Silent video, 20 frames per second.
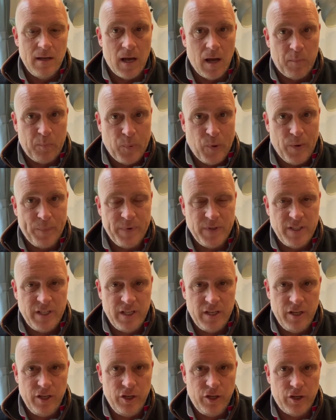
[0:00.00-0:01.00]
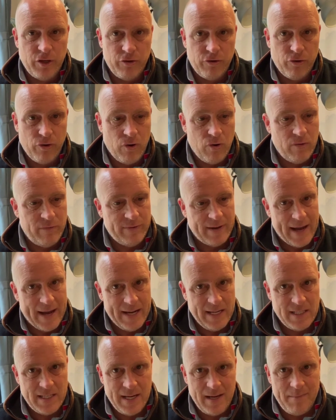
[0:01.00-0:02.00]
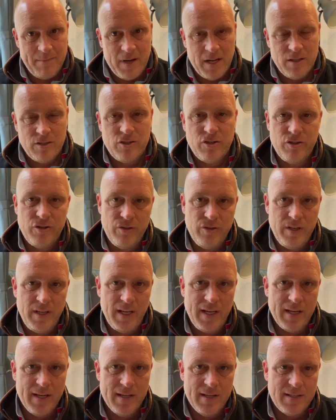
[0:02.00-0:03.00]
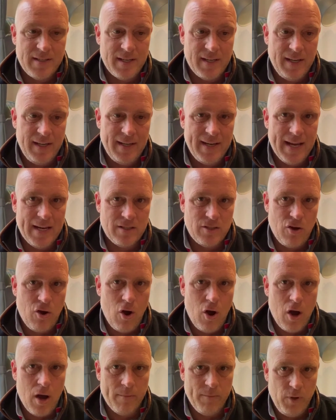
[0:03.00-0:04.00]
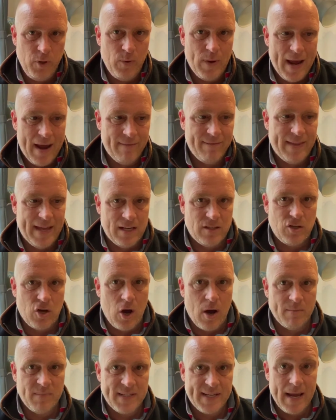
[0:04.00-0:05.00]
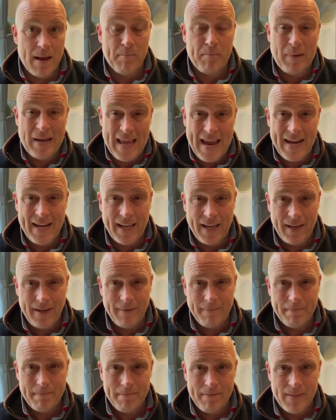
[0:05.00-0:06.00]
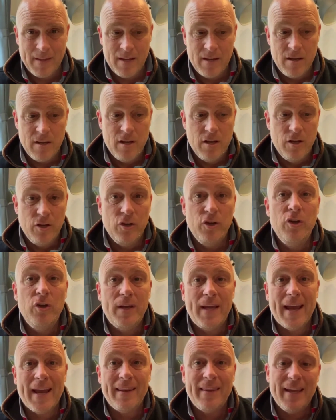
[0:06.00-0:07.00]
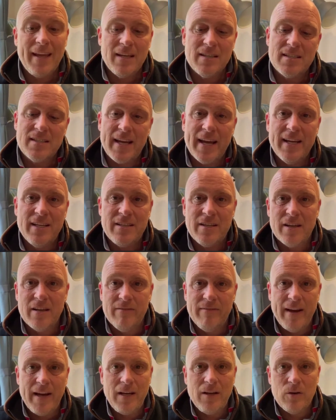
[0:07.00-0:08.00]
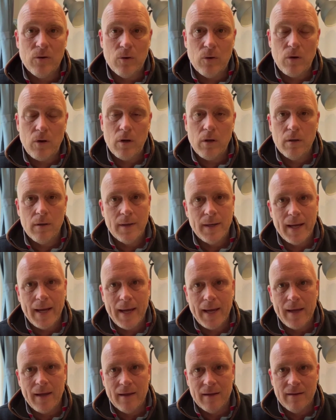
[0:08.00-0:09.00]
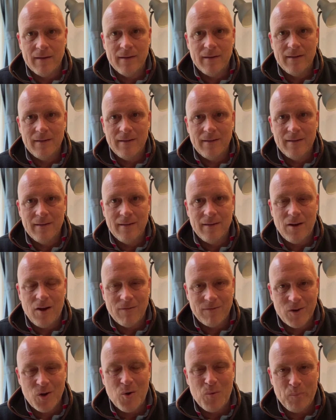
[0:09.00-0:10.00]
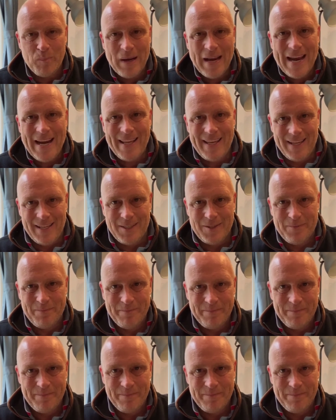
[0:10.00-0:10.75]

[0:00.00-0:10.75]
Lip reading: a property that you control for 18 months, 2 years, and in that time, you have that time to get planning. You can then say to the vendor, hey, I've got planning.